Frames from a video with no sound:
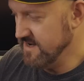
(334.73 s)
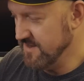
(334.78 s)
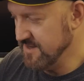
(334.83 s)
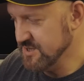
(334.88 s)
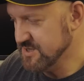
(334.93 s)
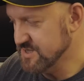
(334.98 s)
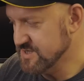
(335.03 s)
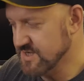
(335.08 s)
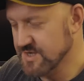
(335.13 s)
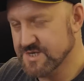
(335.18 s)
Now
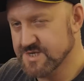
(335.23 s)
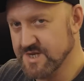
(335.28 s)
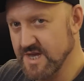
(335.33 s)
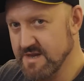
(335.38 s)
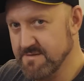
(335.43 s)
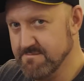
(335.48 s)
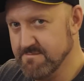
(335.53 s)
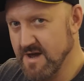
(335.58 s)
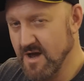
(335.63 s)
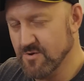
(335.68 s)
this is the
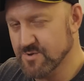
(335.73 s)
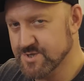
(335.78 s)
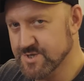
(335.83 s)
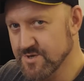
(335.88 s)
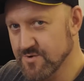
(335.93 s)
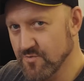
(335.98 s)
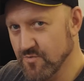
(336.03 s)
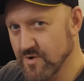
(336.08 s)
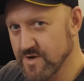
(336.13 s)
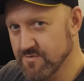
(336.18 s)
same mouse
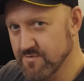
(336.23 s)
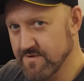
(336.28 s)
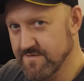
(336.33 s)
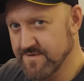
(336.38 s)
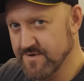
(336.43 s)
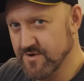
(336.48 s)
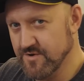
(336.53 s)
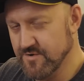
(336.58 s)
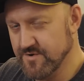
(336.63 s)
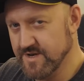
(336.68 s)
that we
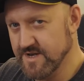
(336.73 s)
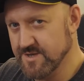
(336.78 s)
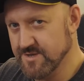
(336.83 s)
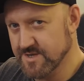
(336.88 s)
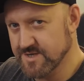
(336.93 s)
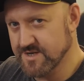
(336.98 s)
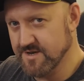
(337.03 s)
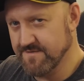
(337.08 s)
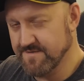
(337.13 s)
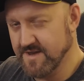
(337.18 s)
reviewed in
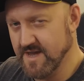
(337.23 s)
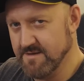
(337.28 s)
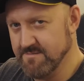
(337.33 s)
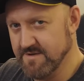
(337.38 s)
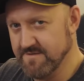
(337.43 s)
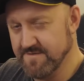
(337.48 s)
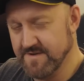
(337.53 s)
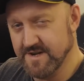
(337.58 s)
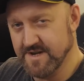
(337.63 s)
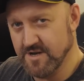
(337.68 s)
the TUF
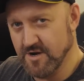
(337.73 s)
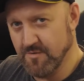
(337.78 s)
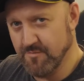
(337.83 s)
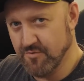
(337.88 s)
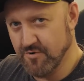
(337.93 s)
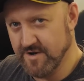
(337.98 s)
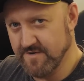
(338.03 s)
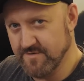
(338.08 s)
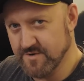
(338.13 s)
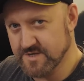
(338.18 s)
Gaming video
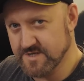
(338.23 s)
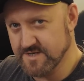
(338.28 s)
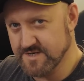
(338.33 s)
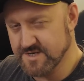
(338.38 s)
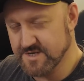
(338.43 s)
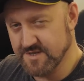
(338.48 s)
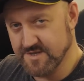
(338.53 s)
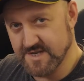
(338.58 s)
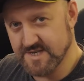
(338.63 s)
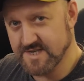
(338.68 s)
previously,
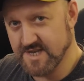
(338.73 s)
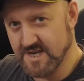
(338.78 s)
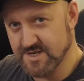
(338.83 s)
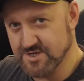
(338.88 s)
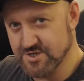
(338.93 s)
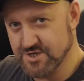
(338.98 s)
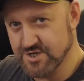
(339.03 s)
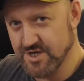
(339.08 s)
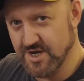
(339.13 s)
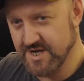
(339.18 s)
so this
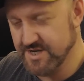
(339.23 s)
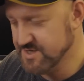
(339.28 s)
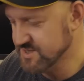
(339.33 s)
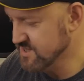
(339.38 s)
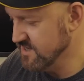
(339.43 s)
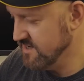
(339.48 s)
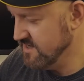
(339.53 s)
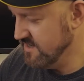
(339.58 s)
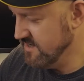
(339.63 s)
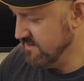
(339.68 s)
hasn't
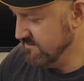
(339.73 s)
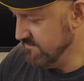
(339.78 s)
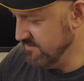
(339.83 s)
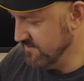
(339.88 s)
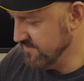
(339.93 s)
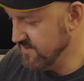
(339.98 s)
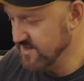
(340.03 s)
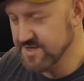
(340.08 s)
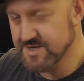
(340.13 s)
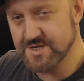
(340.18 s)
changed,
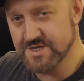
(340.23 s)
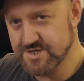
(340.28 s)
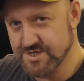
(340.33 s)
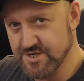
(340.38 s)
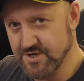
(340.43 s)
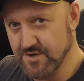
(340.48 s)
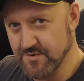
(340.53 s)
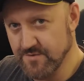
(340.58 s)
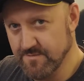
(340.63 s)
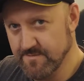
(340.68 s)
but this is
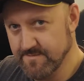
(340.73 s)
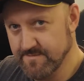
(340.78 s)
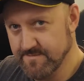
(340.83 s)
new.